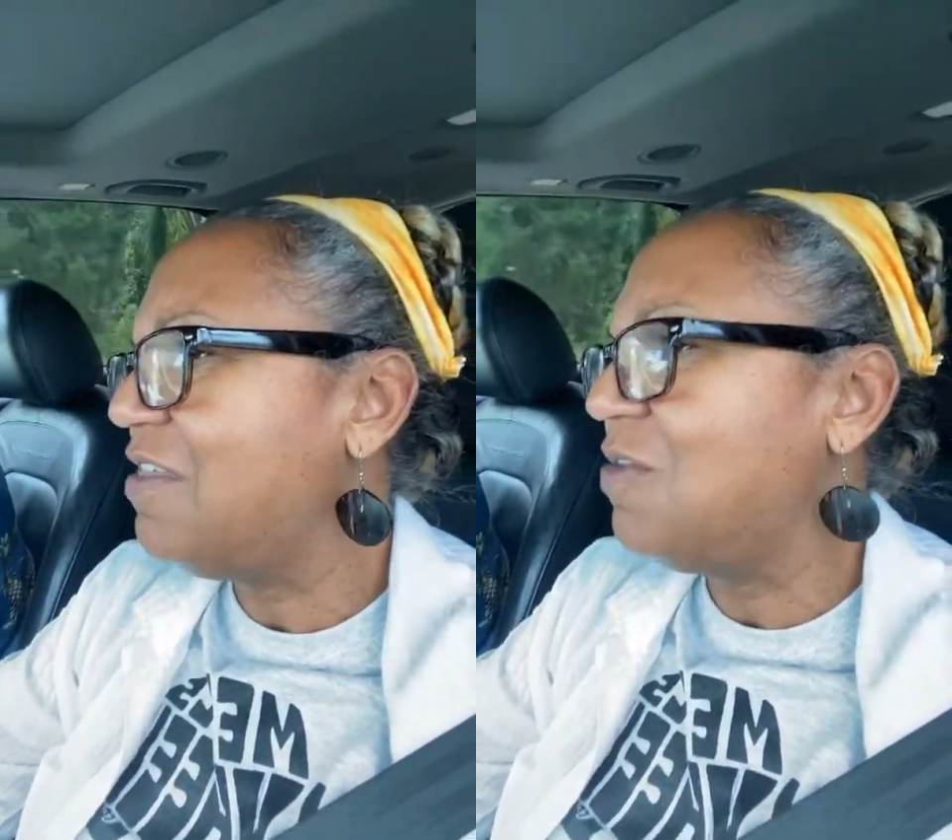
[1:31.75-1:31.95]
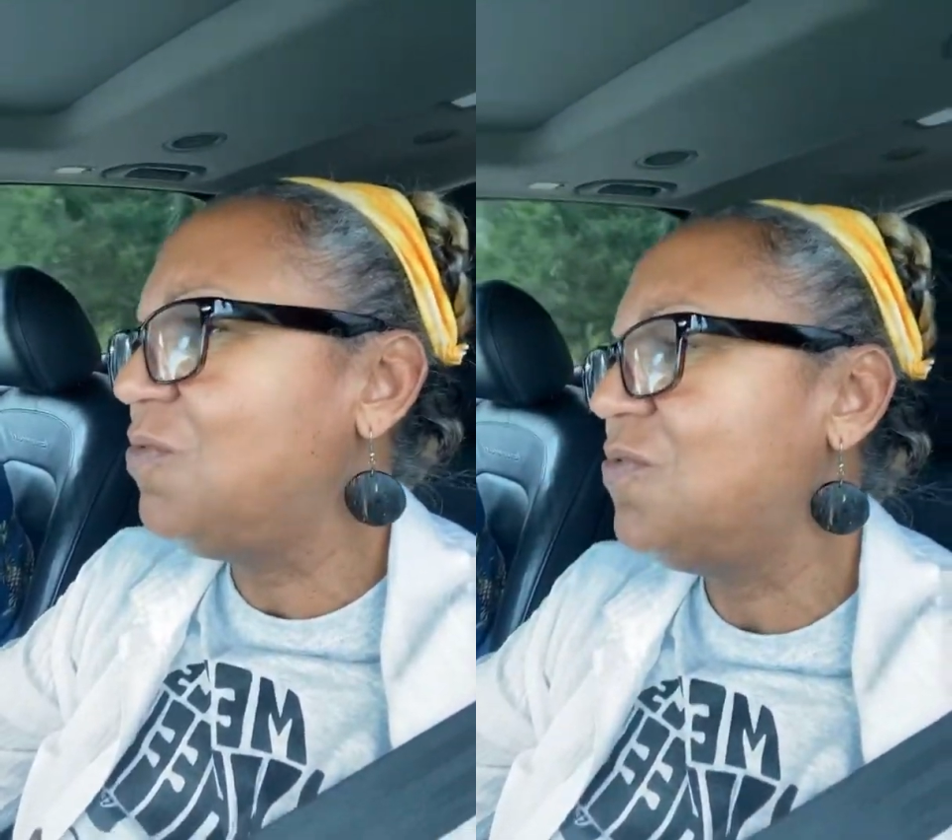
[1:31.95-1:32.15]

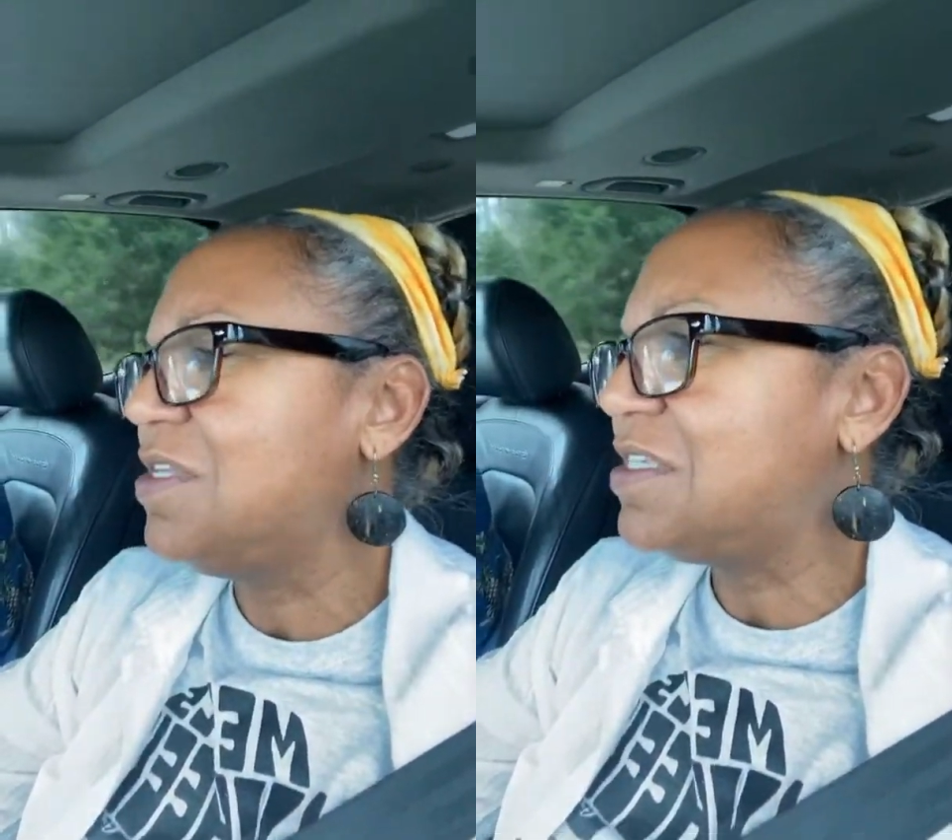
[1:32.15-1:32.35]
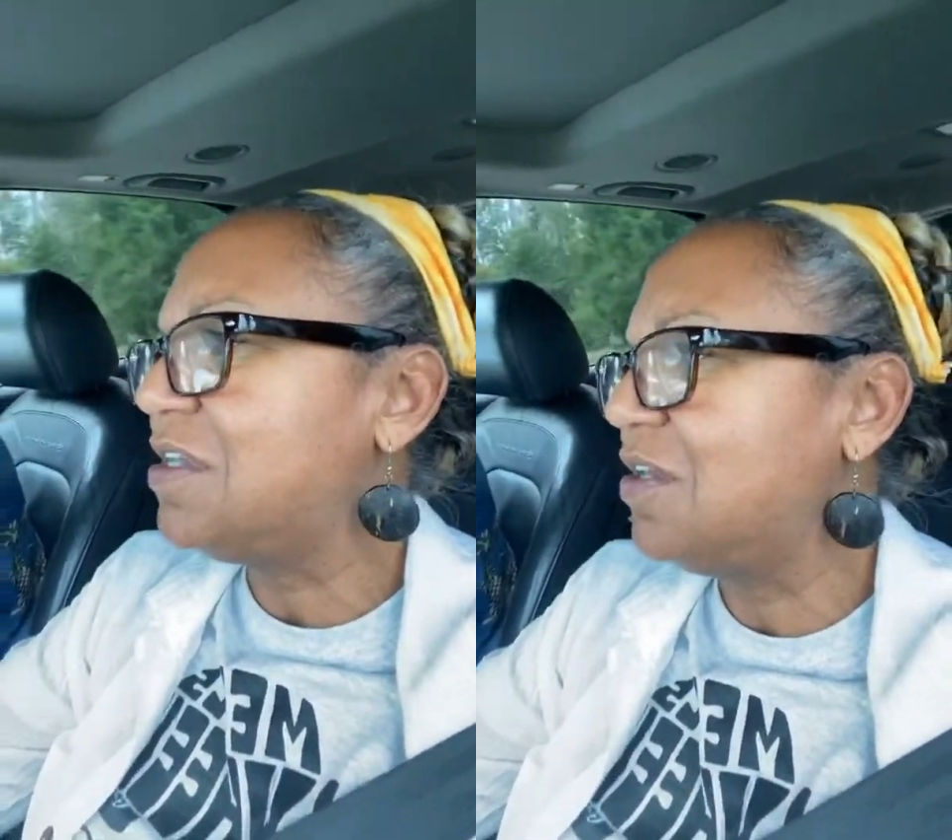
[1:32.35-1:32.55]
and then we
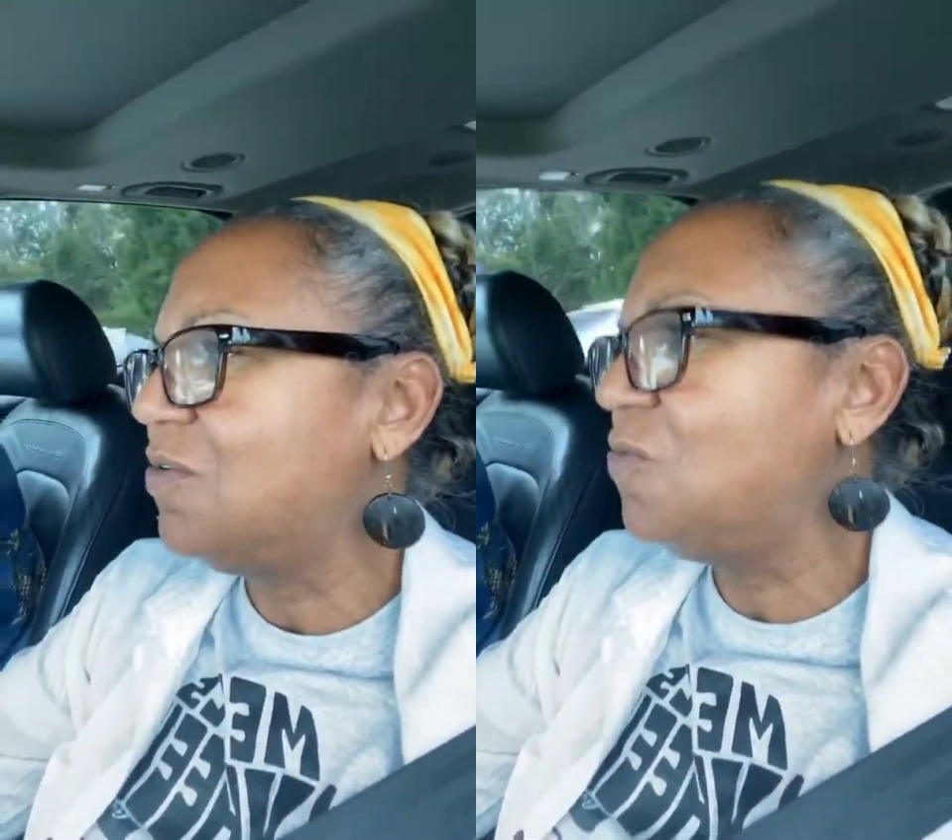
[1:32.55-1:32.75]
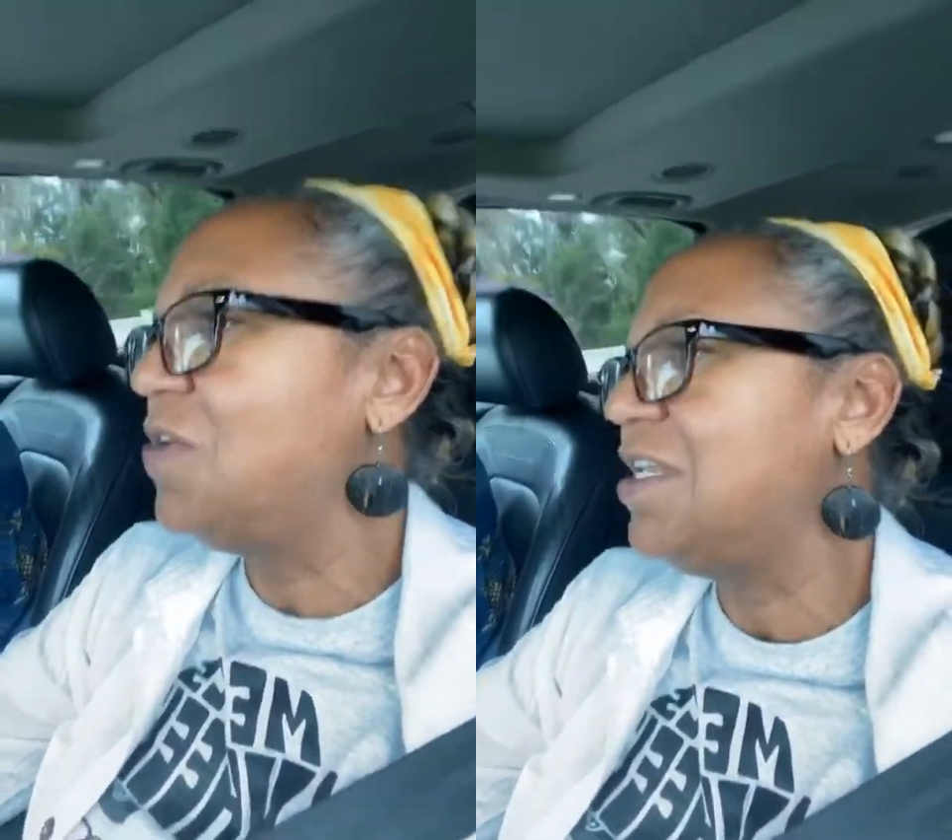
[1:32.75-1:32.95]
went to
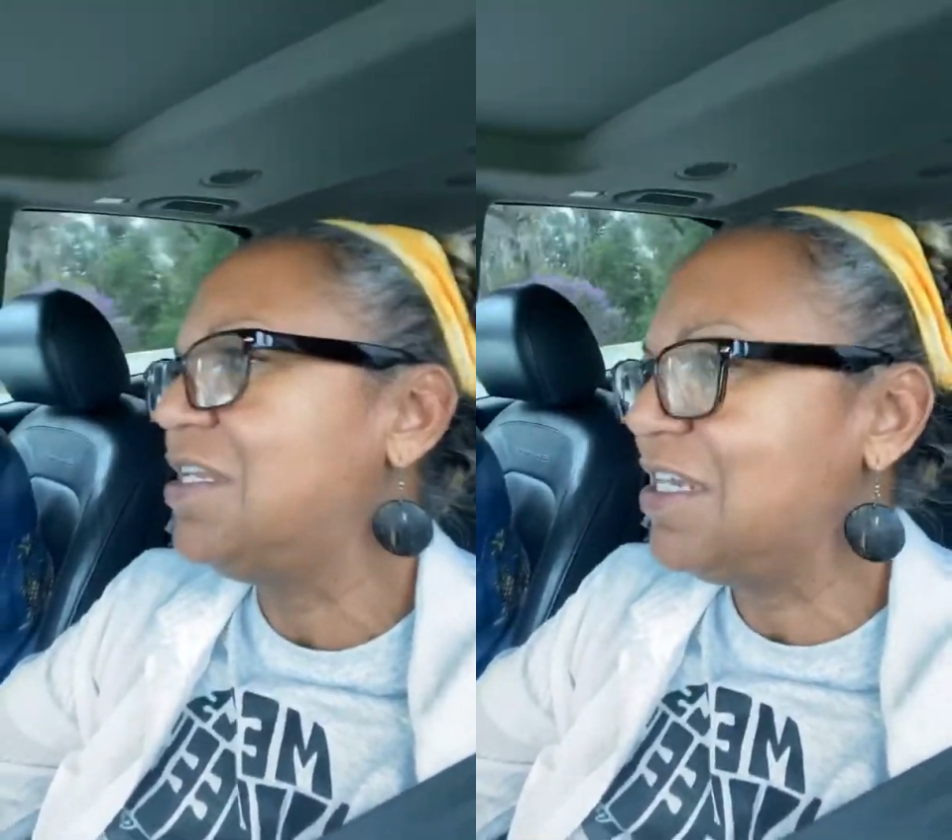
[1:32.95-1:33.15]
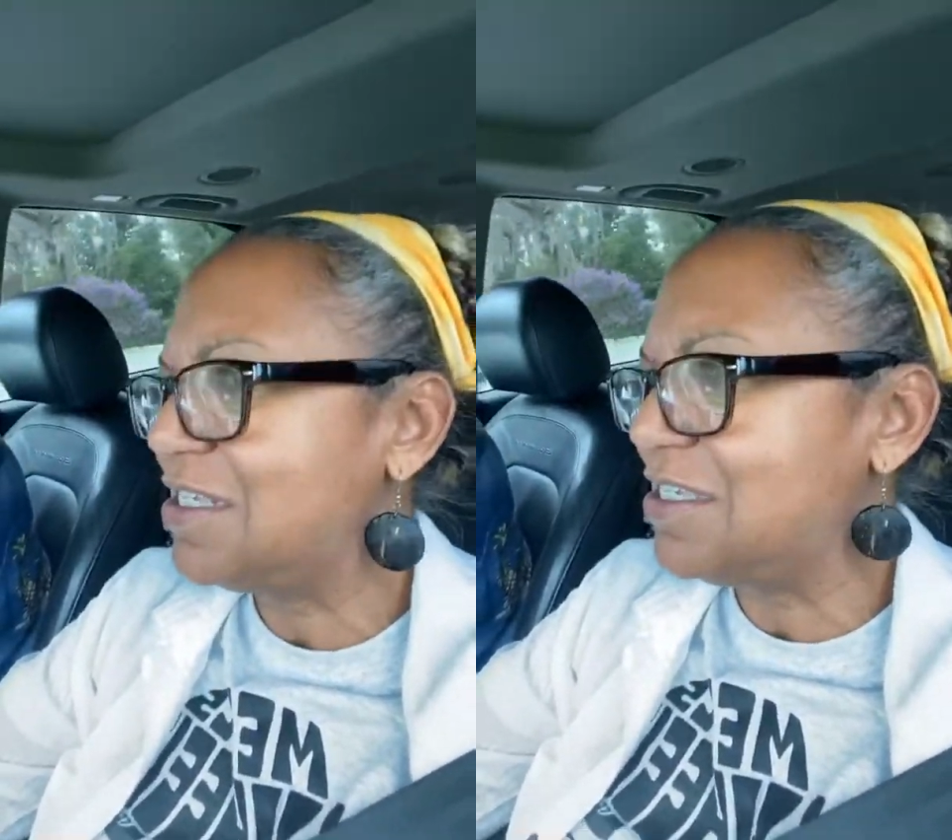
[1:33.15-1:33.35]

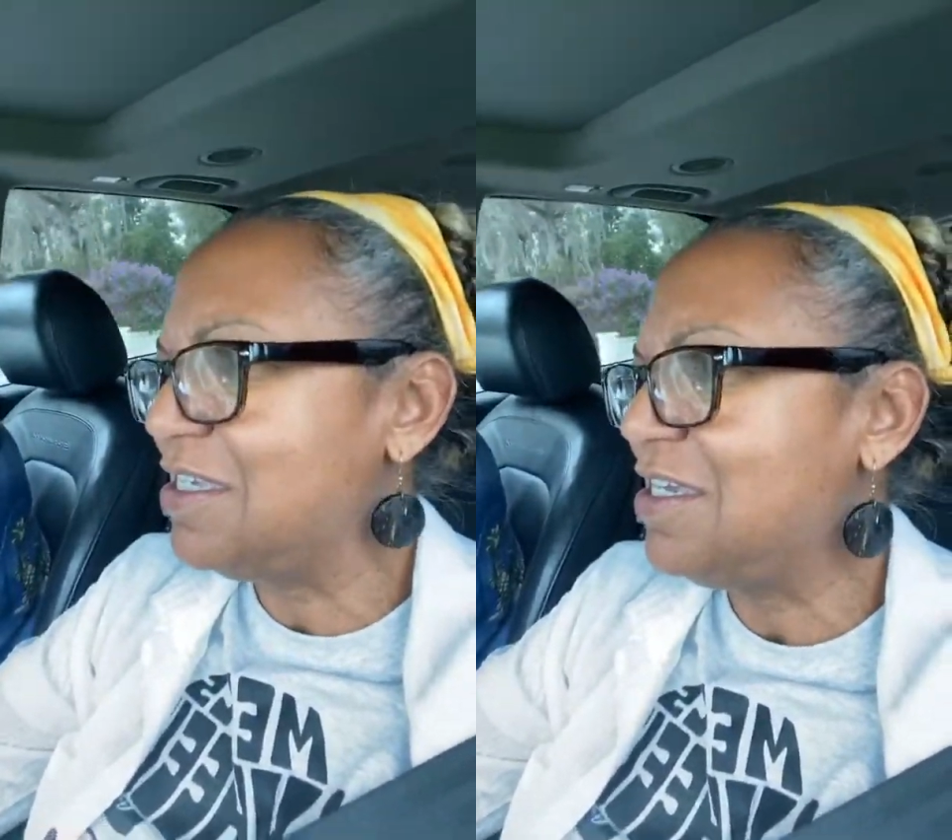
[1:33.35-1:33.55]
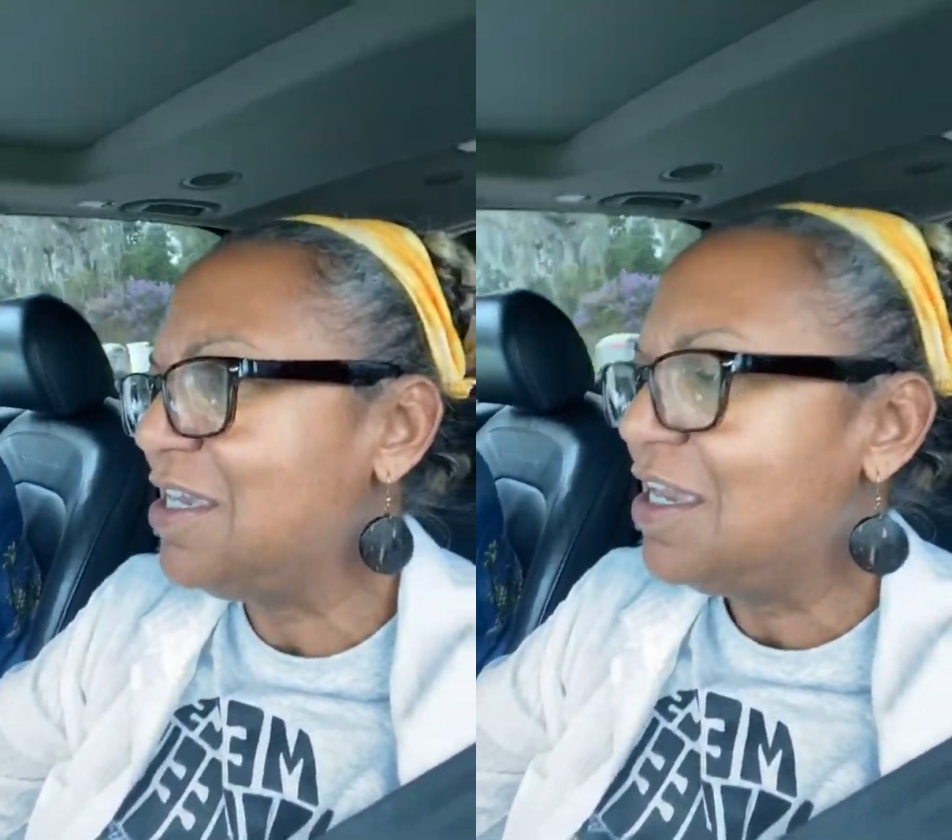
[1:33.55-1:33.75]
Winn-Dixie.